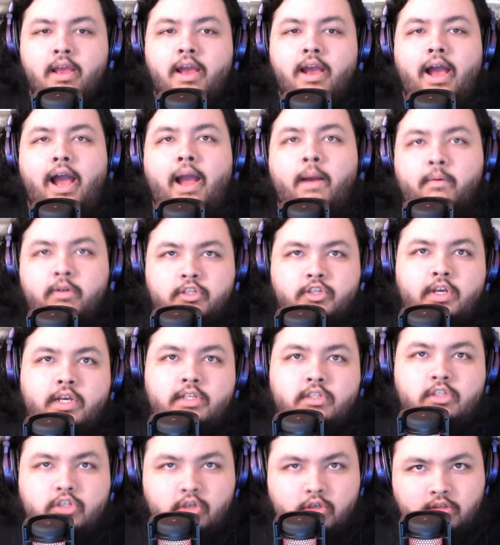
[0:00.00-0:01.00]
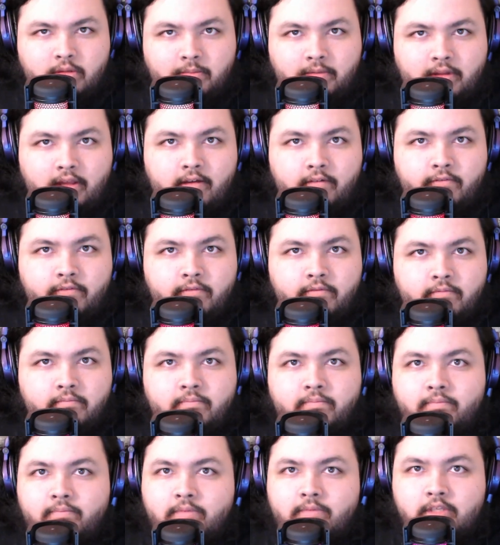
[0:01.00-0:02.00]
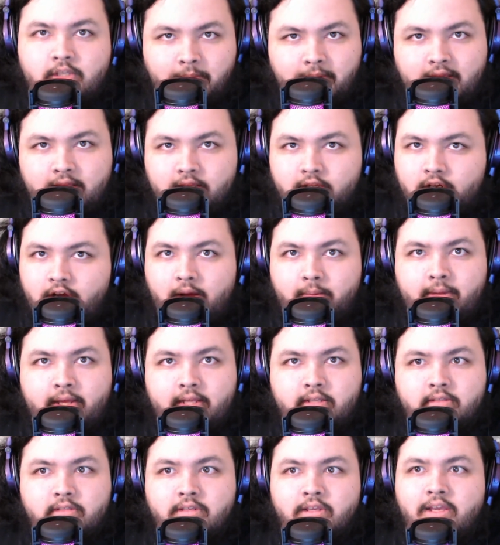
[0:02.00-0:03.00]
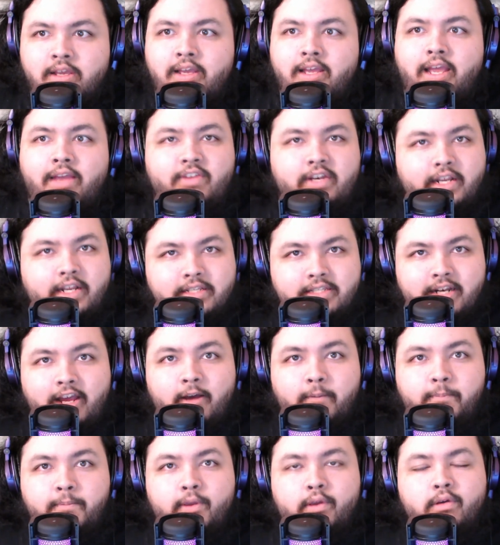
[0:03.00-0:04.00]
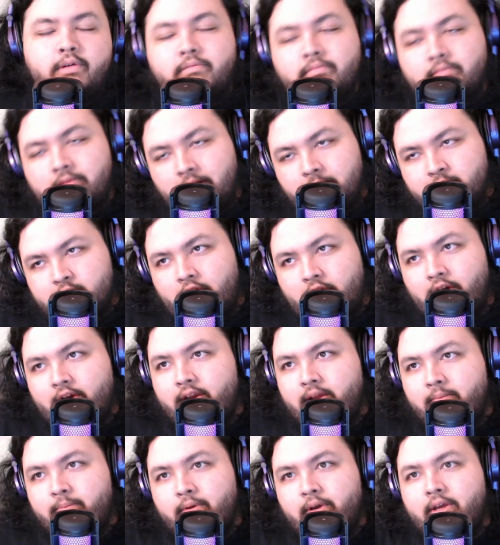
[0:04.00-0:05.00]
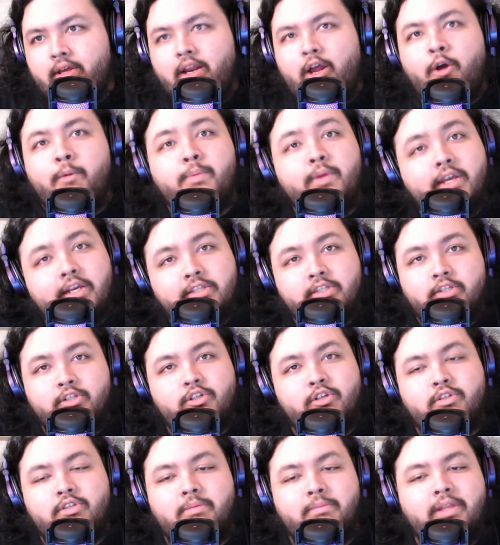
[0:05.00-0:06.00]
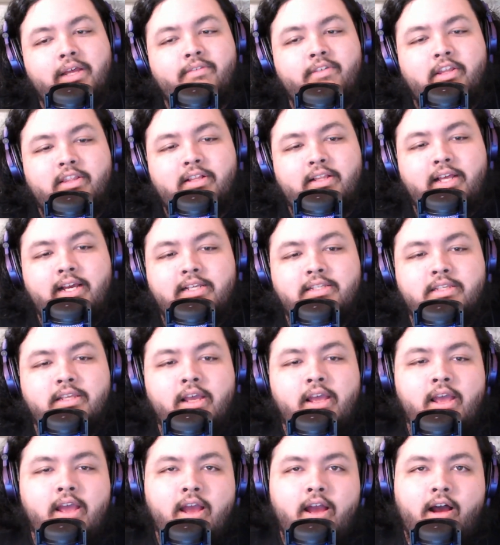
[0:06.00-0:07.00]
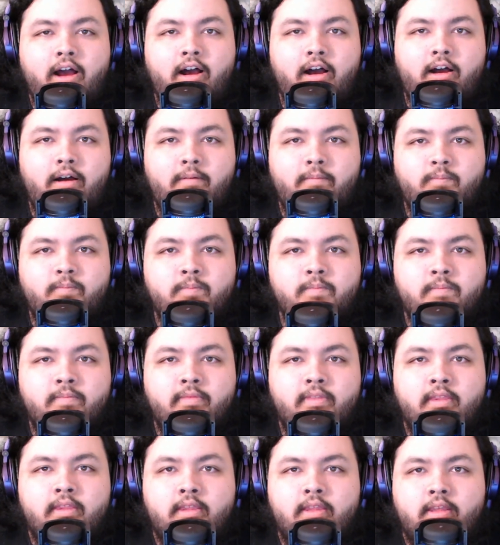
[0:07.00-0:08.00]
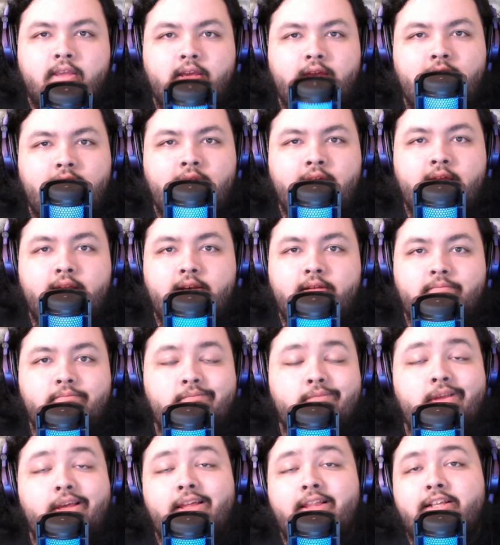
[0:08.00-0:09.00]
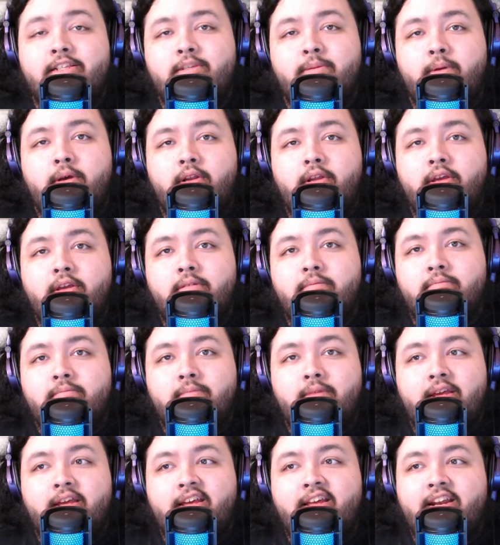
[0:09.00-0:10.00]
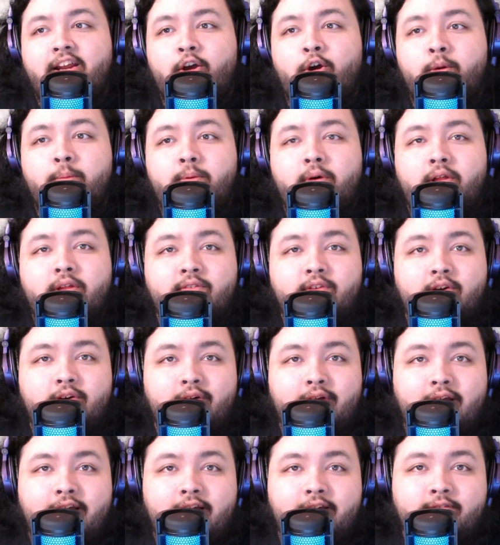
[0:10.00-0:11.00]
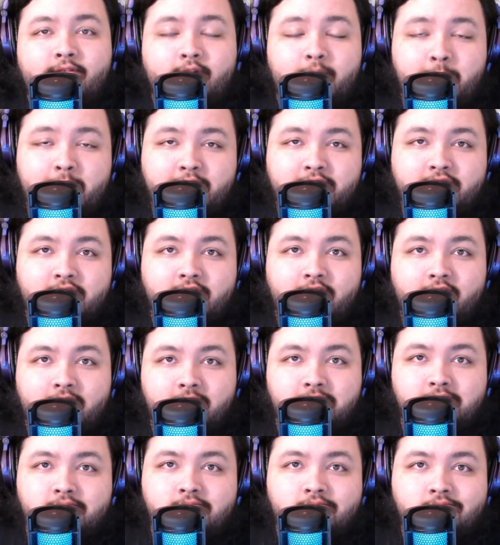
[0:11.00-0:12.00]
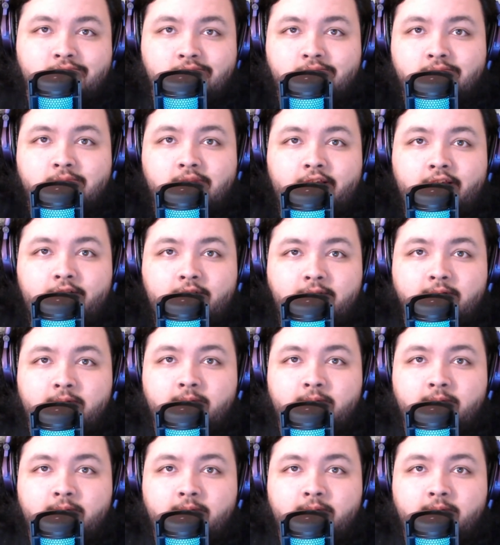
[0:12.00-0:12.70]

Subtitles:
I want you guys to show some love to me in the comments. If it doesn't help you, I'm sorry, but I hope you guys can show some love nonetheless. And yeah, that's about it. And I hope all of y'all have an amazing day. Later.